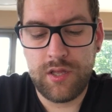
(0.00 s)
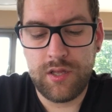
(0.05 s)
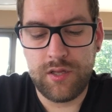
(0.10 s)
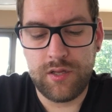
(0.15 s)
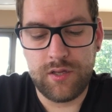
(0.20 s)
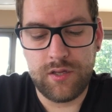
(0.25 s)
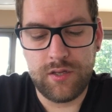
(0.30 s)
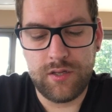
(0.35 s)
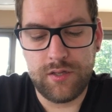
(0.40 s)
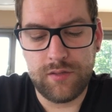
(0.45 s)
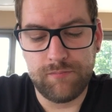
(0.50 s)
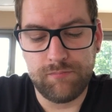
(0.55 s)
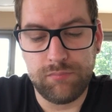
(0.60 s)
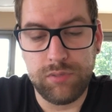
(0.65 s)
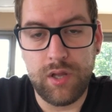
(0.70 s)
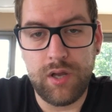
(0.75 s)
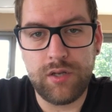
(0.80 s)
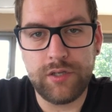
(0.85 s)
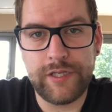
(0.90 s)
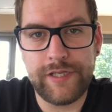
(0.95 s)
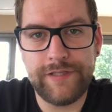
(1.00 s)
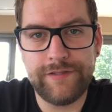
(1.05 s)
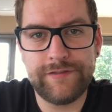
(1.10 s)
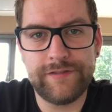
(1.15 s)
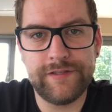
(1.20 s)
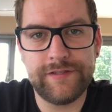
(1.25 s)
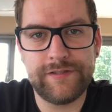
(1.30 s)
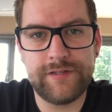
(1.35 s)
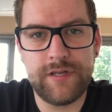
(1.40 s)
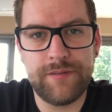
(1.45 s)
blogging
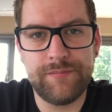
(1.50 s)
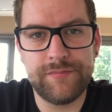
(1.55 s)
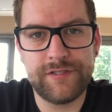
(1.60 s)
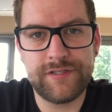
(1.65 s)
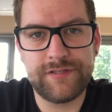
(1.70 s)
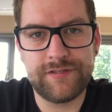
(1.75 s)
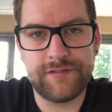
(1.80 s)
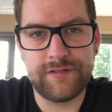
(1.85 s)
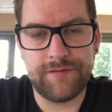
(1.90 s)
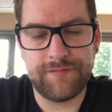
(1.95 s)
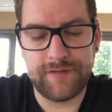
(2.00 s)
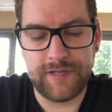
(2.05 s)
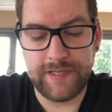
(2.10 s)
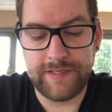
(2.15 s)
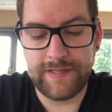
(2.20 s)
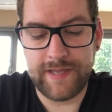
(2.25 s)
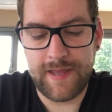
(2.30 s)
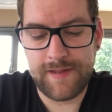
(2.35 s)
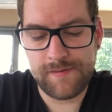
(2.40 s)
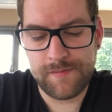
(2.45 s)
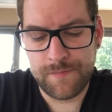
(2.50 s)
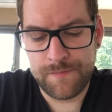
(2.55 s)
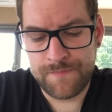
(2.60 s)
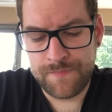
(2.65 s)
systems, stuff like that.